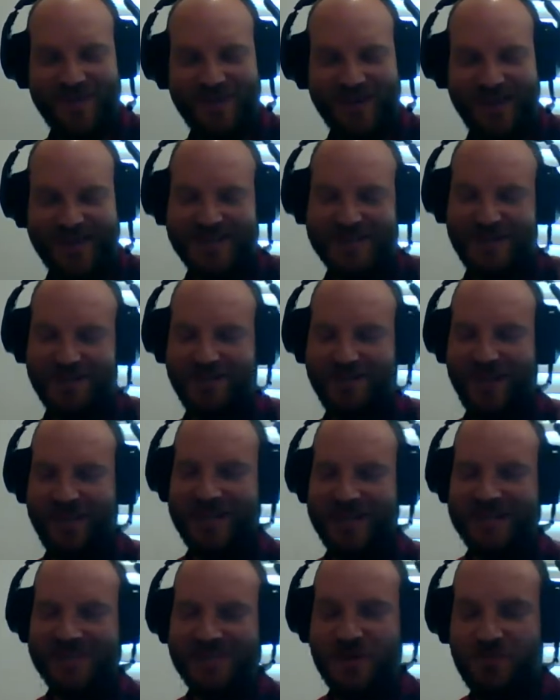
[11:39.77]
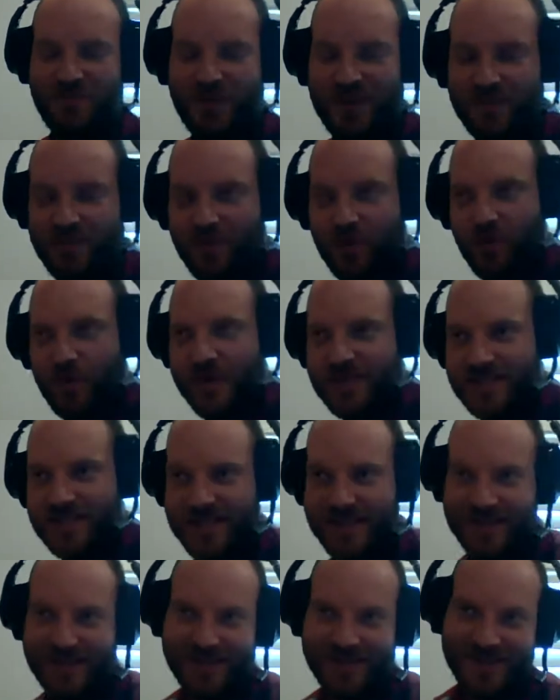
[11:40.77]
guess off that, there's sort of people
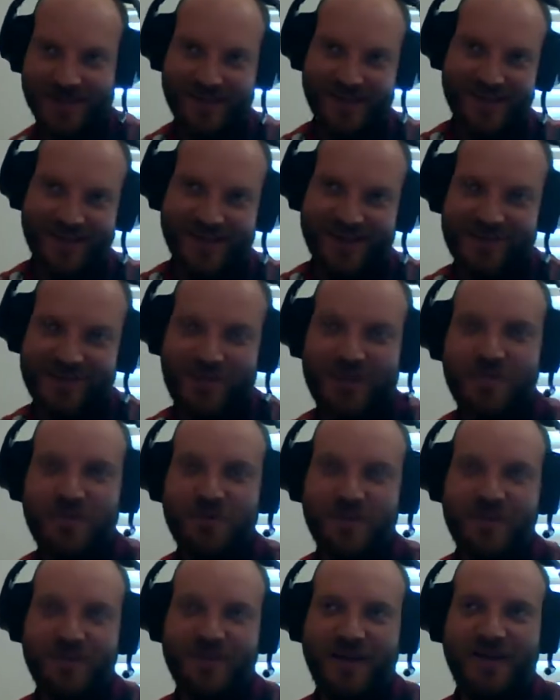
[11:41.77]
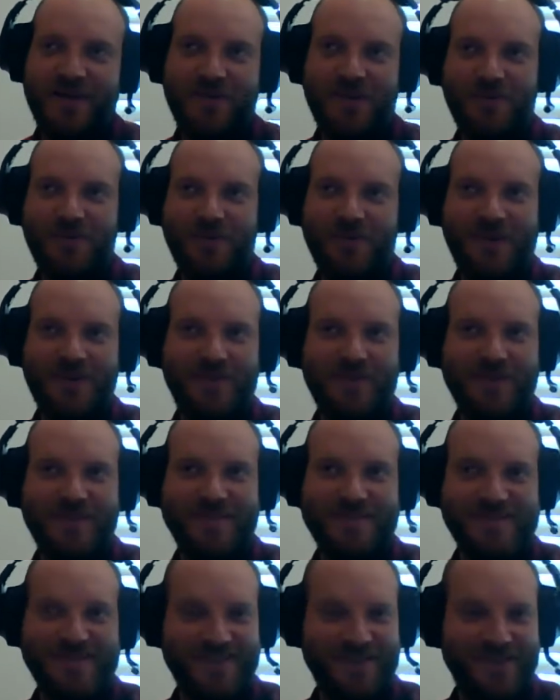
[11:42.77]
think they know what they want to
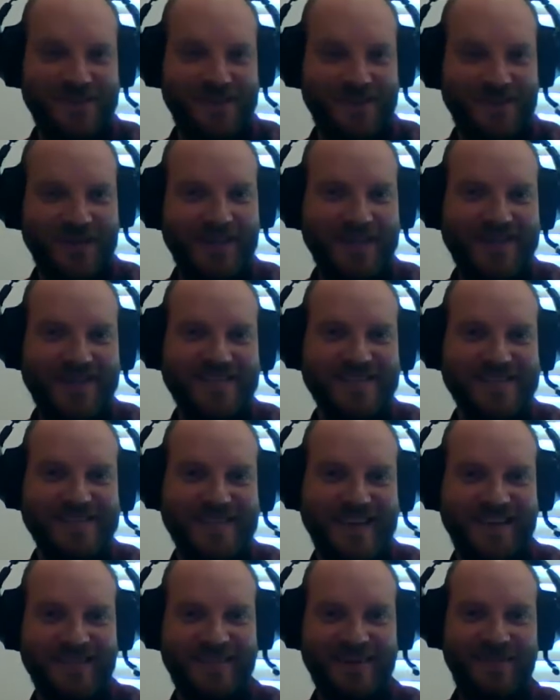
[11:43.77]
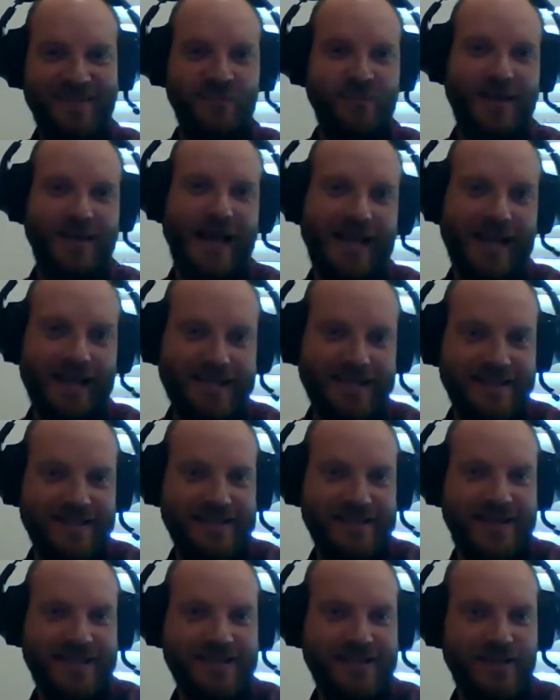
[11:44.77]
see on a HoloLens, and then the reality
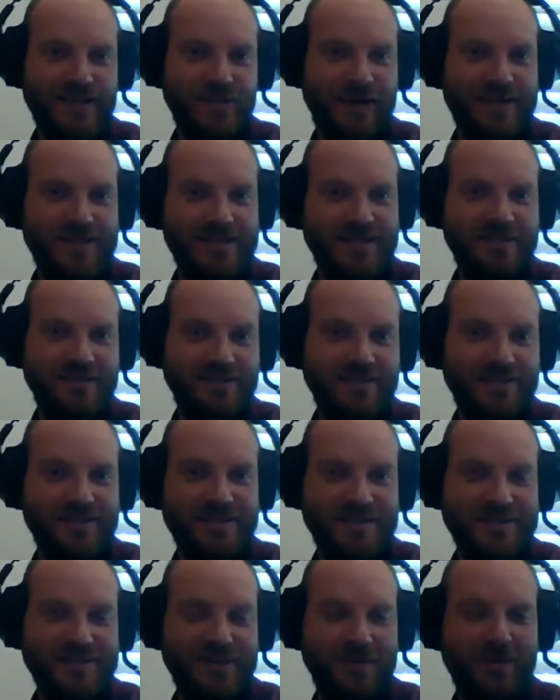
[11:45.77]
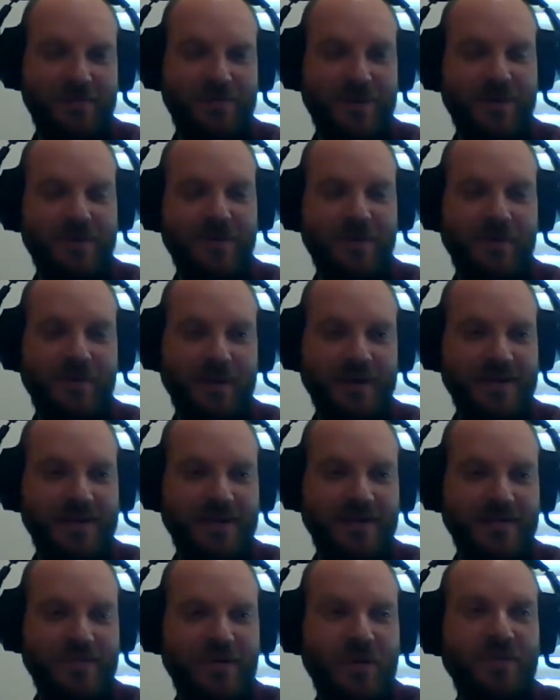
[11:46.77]
is actually quite different. So what people
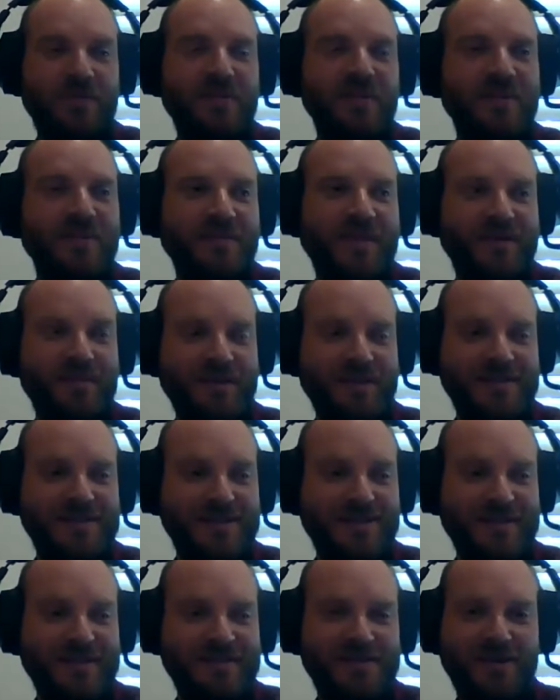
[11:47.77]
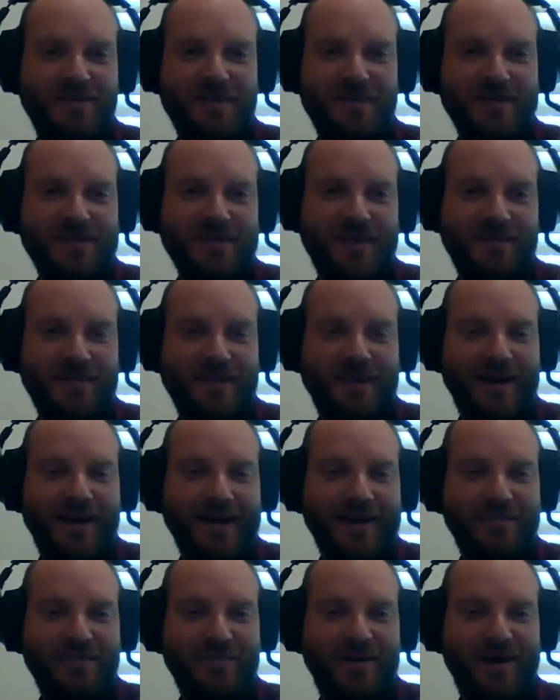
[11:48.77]
think they want to see is going to be something
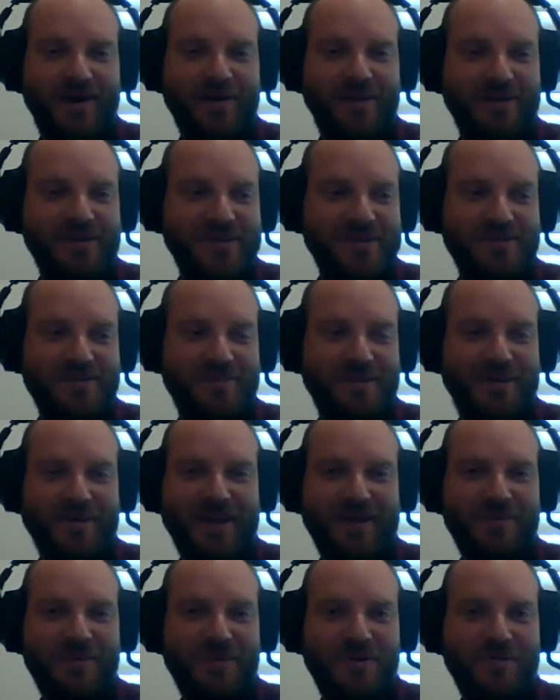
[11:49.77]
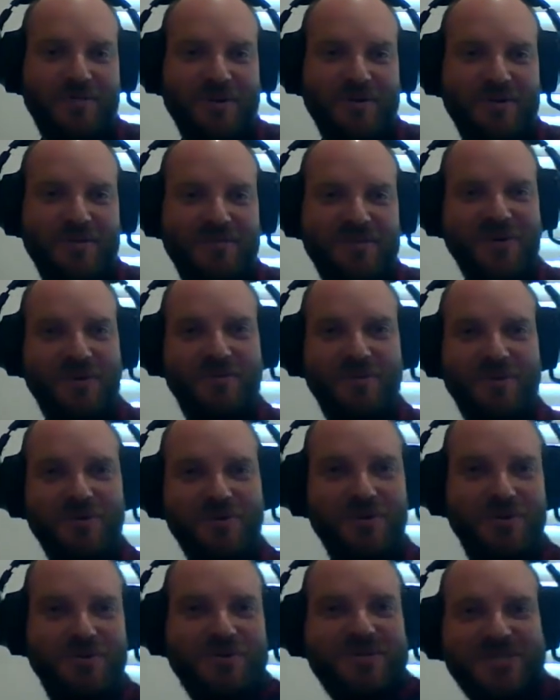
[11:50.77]
like in Minority Report, that movie with Tom Cruise